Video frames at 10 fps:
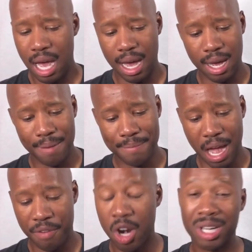
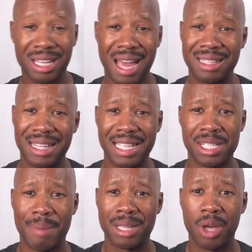I've heard a lot of
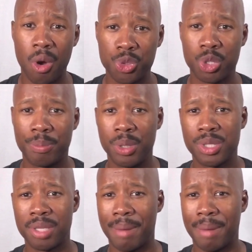things about the Ultra Boost,